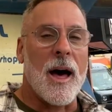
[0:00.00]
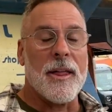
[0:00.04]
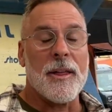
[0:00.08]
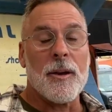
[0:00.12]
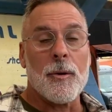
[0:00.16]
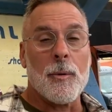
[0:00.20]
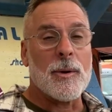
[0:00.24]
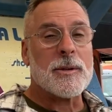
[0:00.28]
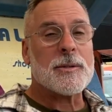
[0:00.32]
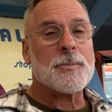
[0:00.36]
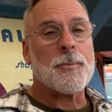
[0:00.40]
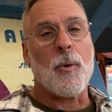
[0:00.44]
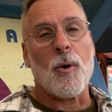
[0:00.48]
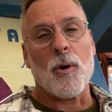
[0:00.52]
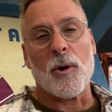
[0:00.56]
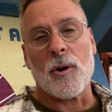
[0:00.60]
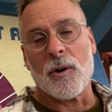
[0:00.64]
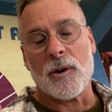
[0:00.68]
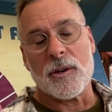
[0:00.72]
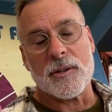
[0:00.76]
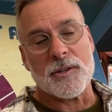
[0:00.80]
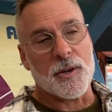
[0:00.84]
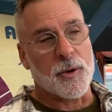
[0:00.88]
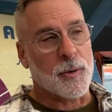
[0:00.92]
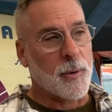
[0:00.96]
I think West
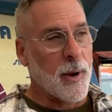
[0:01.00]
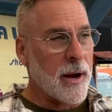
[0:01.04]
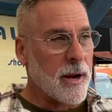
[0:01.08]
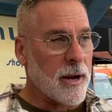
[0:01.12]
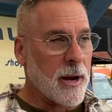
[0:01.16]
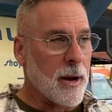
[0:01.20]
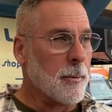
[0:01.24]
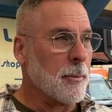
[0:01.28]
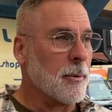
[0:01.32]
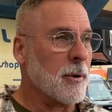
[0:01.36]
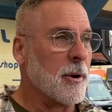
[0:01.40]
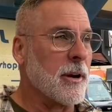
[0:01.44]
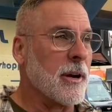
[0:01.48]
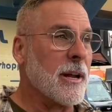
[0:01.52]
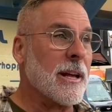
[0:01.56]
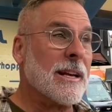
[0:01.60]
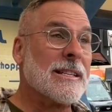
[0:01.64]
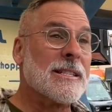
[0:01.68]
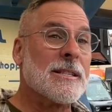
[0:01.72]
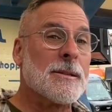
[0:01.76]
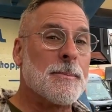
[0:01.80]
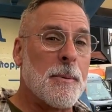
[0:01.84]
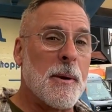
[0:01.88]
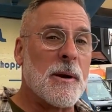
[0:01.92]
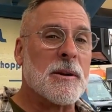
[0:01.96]
Portal is a great neighborhood,
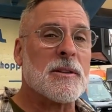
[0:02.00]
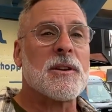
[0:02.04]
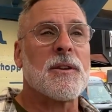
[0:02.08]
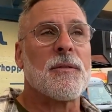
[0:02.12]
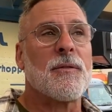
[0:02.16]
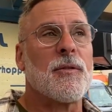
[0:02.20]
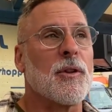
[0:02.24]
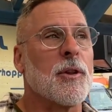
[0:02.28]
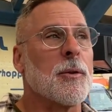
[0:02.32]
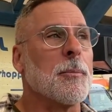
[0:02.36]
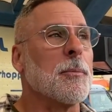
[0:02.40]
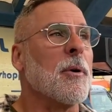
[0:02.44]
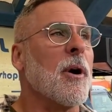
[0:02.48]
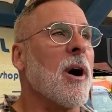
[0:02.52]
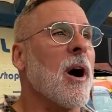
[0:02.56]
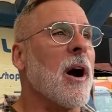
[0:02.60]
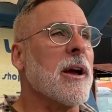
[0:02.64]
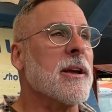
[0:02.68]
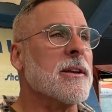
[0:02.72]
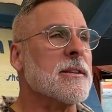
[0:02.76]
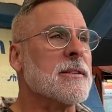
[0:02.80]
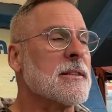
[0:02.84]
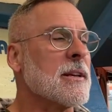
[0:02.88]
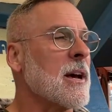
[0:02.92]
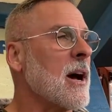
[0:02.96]
especially for the
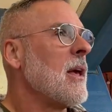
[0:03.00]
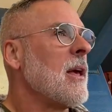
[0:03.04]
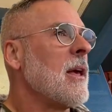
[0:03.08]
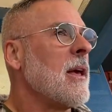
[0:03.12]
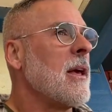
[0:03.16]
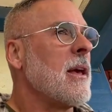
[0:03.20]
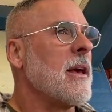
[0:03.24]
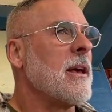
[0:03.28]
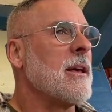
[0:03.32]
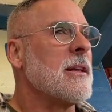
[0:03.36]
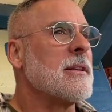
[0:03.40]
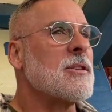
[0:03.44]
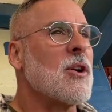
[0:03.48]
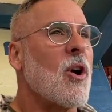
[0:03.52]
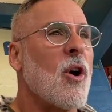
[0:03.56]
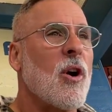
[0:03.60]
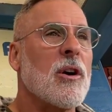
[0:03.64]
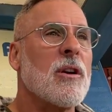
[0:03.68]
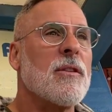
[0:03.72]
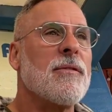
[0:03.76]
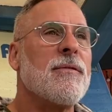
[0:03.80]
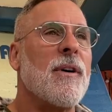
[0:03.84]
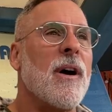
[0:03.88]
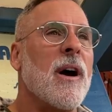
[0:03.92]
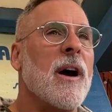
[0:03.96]
price. It's
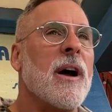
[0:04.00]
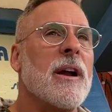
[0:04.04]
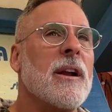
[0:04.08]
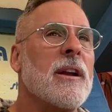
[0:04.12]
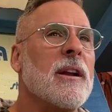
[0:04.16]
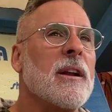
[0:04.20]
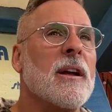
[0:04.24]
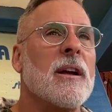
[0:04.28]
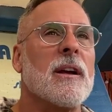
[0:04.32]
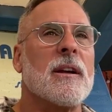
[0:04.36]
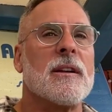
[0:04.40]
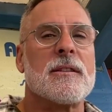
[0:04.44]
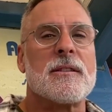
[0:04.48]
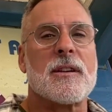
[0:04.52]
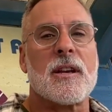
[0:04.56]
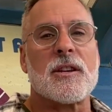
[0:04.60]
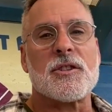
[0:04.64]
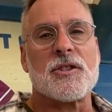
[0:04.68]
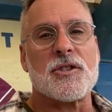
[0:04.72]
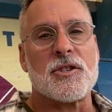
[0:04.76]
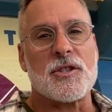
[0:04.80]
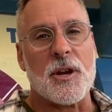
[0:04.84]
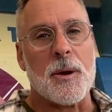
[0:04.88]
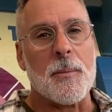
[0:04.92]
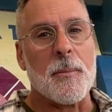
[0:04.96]
hard to find
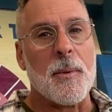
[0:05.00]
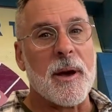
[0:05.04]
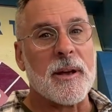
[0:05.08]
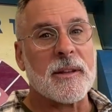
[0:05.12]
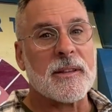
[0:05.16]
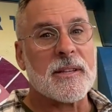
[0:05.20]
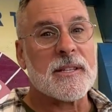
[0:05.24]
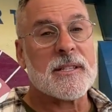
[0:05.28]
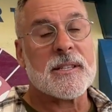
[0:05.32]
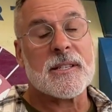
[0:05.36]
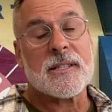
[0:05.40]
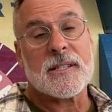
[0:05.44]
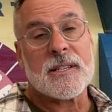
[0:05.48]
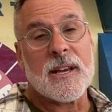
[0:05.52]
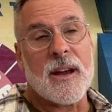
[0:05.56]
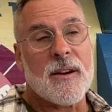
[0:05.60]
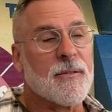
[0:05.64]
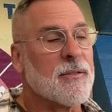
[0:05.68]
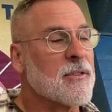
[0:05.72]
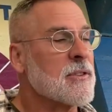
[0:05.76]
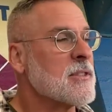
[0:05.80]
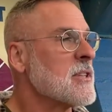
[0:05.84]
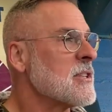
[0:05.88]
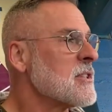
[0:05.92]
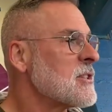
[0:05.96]
such a gem like this in
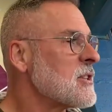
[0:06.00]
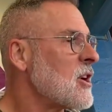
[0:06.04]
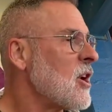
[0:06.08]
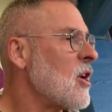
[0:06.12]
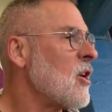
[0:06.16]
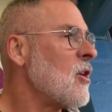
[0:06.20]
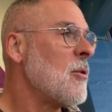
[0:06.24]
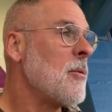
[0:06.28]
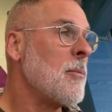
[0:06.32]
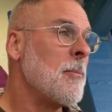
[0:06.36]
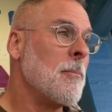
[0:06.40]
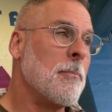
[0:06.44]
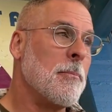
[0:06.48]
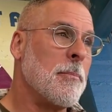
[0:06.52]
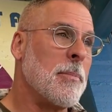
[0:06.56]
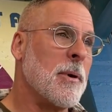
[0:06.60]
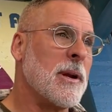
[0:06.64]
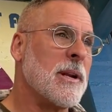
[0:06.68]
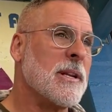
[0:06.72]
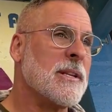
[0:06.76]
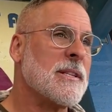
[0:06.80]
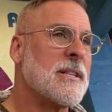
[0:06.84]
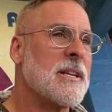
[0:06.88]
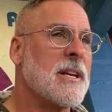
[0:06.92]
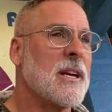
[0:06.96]
San Francisco,
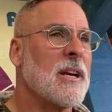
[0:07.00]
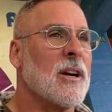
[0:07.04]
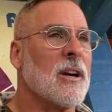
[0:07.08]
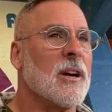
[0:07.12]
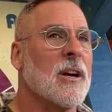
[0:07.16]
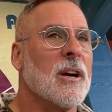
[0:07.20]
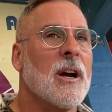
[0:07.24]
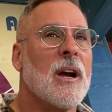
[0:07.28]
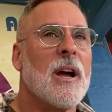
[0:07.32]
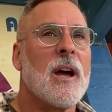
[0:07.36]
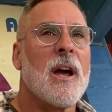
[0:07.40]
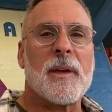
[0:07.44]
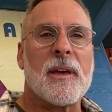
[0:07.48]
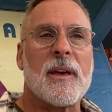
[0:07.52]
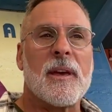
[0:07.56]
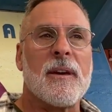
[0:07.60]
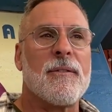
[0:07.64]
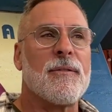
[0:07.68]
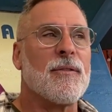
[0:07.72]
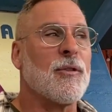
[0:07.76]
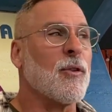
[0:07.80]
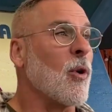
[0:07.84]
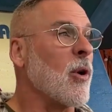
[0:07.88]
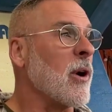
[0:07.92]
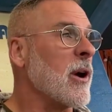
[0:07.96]
but it's here.
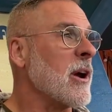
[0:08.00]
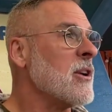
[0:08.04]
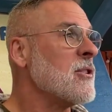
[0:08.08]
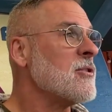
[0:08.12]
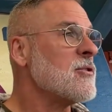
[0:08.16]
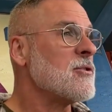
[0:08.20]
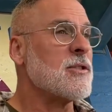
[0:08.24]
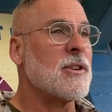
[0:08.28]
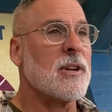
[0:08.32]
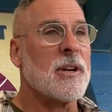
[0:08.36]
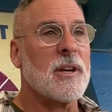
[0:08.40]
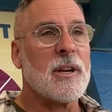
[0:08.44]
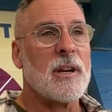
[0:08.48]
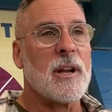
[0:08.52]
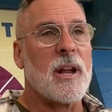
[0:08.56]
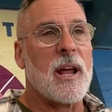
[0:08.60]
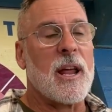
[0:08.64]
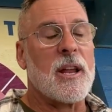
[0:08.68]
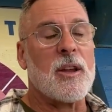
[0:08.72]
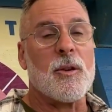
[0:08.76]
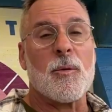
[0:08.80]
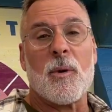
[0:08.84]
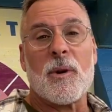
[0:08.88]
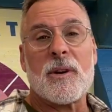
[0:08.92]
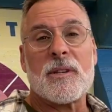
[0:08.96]
If you're interested
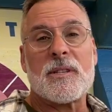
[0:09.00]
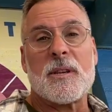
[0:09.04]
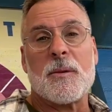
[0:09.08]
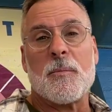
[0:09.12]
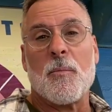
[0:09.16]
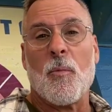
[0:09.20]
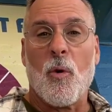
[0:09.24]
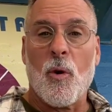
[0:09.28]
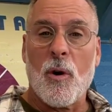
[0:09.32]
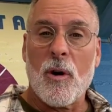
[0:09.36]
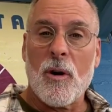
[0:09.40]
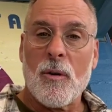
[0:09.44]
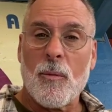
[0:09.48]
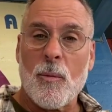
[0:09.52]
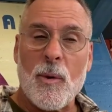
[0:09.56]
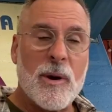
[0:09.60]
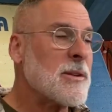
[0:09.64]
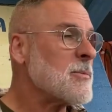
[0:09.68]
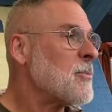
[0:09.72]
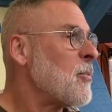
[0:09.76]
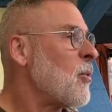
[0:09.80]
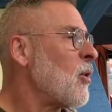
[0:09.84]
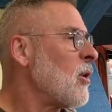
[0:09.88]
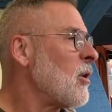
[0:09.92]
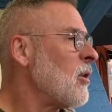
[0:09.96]
and you want to see more
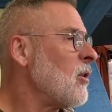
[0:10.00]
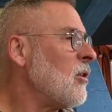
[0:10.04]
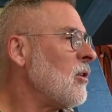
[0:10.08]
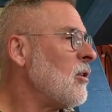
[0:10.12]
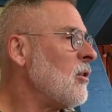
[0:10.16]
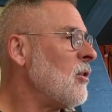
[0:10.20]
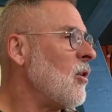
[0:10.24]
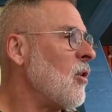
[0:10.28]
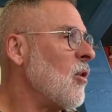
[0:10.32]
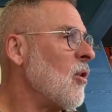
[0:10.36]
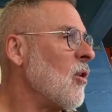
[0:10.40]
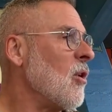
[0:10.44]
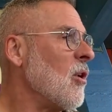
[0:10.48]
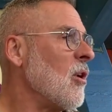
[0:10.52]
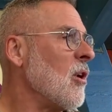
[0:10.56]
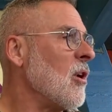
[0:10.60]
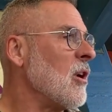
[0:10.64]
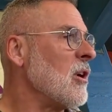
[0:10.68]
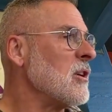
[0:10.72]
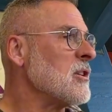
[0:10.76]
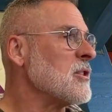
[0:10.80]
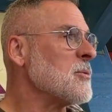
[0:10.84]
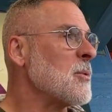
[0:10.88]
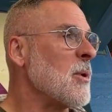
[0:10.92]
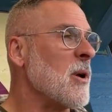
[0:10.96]
West Portal
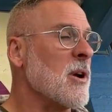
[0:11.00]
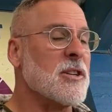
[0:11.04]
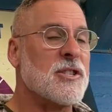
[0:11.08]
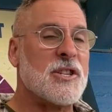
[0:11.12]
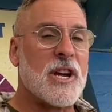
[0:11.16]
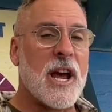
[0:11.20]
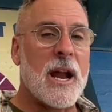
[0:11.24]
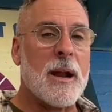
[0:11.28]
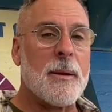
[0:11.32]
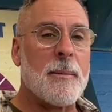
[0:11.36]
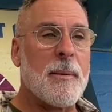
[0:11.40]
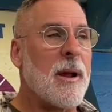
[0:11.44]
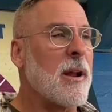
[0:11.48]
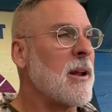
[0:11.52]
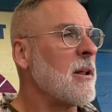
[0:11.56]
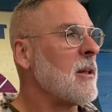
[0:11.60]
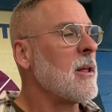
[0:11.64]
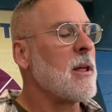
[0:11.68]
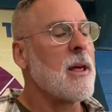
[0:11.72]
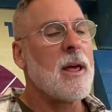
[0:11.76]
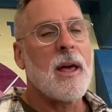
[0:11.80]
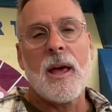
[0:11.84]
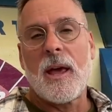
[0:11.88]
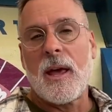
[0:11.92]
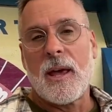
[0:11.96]
or just want to chat about
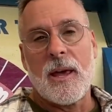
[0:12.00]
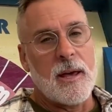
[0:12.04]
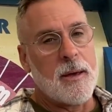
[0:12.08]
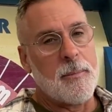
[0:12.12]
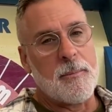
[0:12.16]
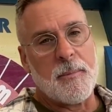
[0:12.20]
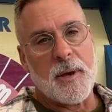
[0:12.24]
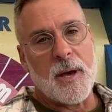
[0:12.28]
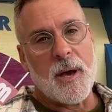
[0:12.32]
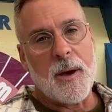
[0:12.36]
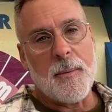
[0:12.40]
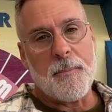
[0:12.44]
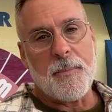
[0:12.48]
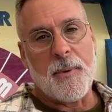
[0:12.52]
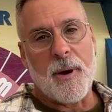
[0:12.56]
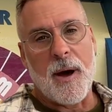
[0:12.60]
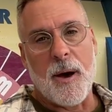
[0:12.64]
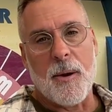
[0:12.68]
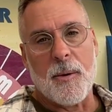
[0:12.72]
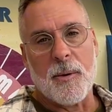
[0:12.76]
it, hit me up.